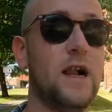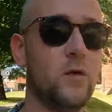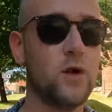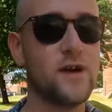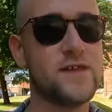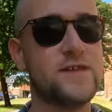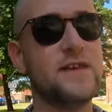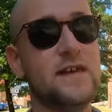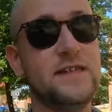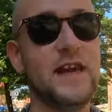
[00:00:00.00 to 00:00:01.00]
well worth
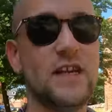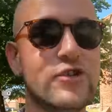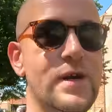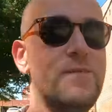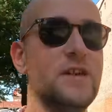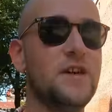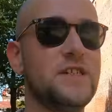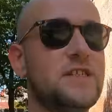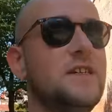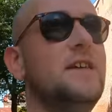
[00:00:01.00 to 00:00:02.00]
the day trip
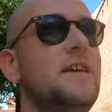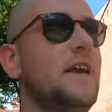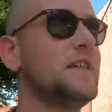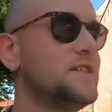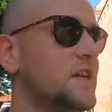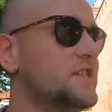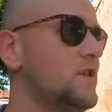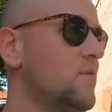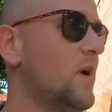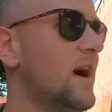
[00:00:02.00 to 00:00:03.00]
because it's not
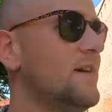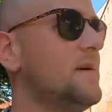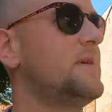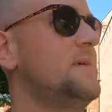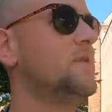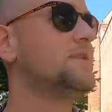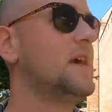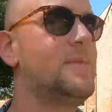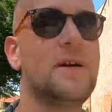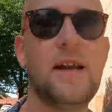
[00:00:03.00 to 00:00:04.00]
somewhere that people
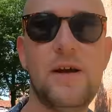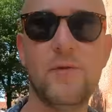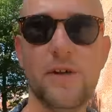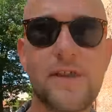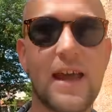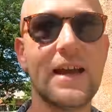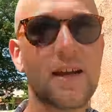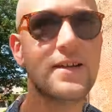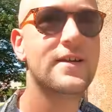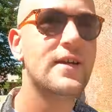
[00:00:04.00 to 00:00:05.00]
typically would
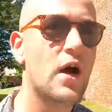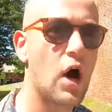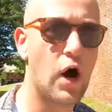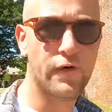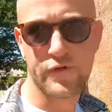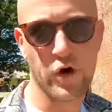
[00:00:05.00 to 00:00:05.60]
think of